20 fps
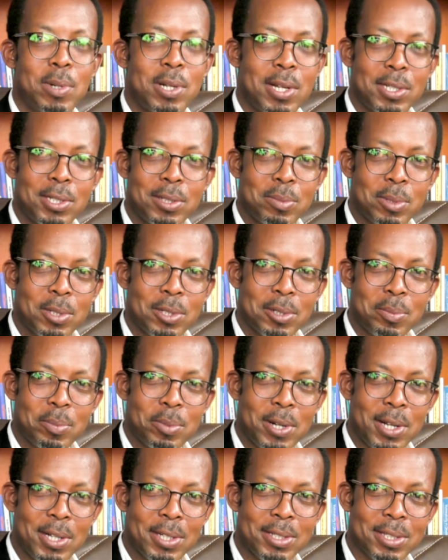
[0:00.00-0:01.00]
management
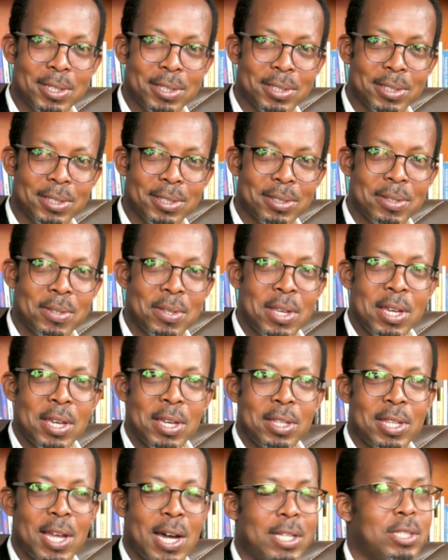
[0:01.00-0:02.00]
practice.
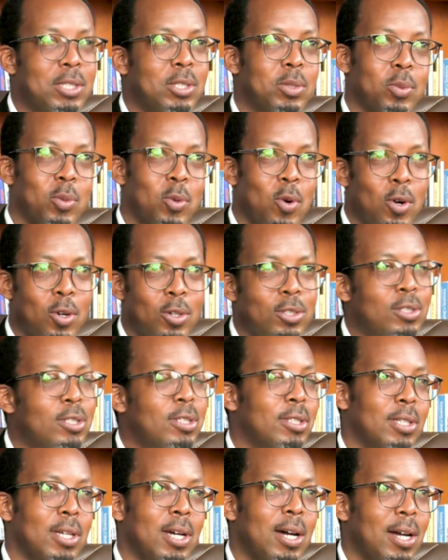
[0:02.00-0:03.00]
That was